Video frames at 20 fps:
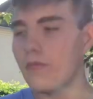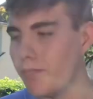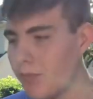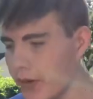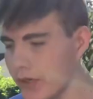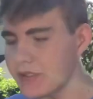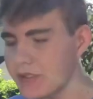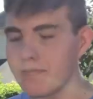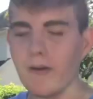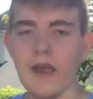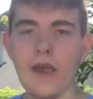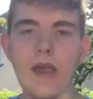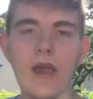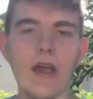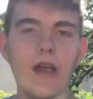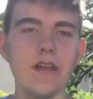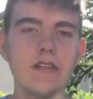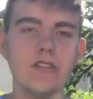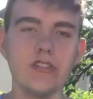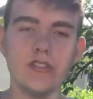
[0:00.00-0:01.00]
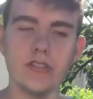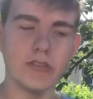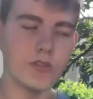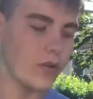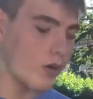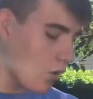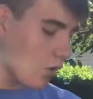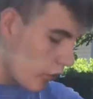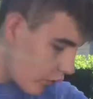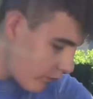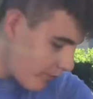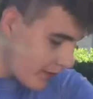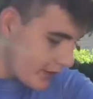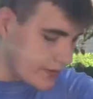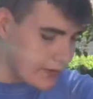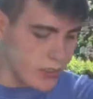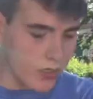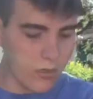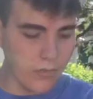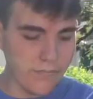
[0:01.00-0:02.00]
bust my ass, just hurt
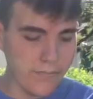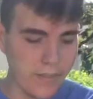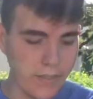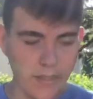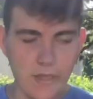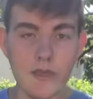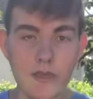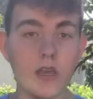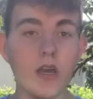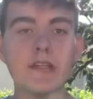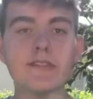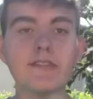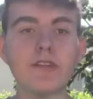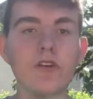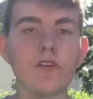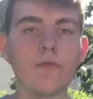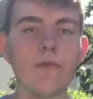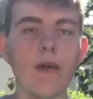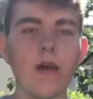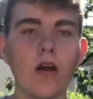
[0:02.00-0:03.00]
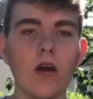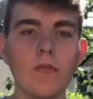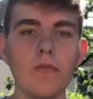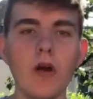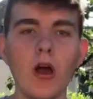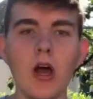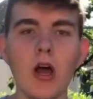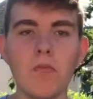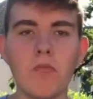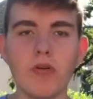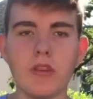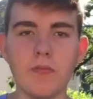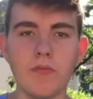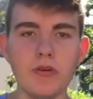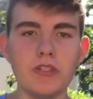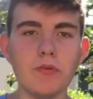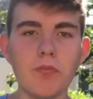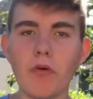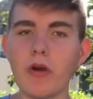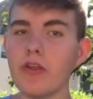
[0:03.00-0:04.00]
myself, get like cuts all over my arm. With the
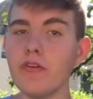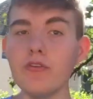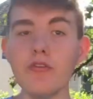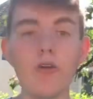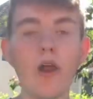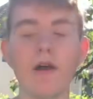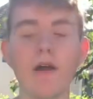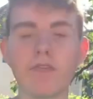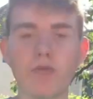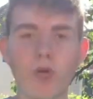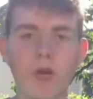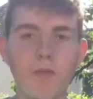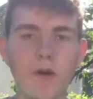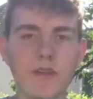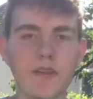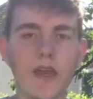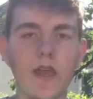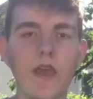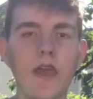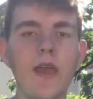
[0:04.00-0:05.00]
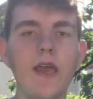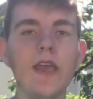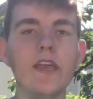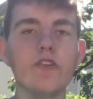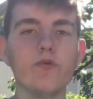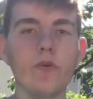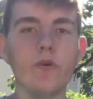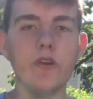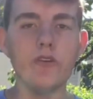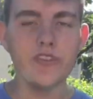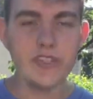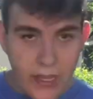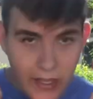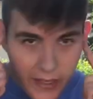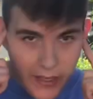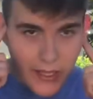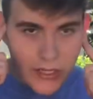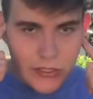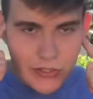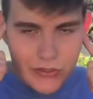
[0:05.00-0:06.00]
Boosted board, you do not have to worry about that. It's when you
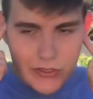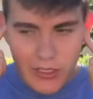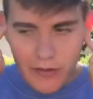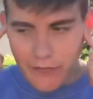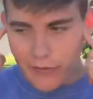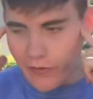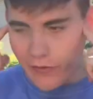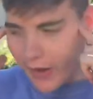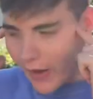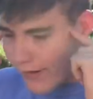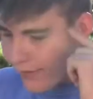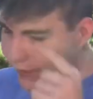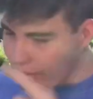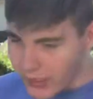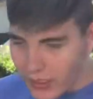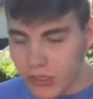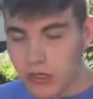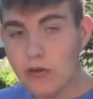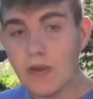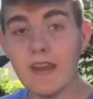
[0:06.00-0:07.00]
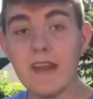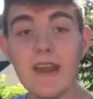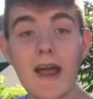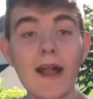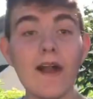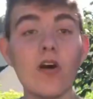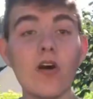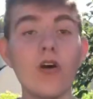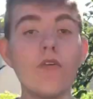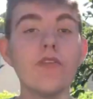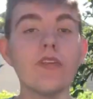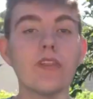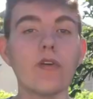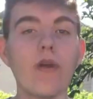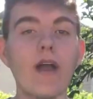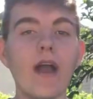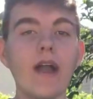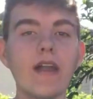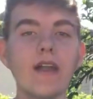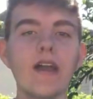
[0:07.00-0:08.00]
second guess yourself in your head thinking you could not go over the
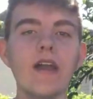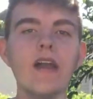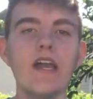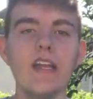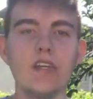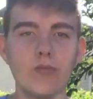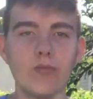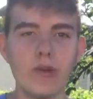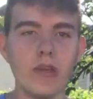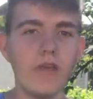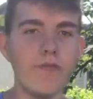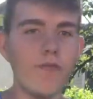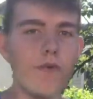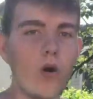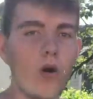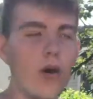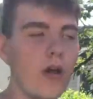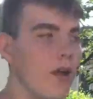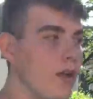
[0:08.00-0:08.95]
crack is when you fall.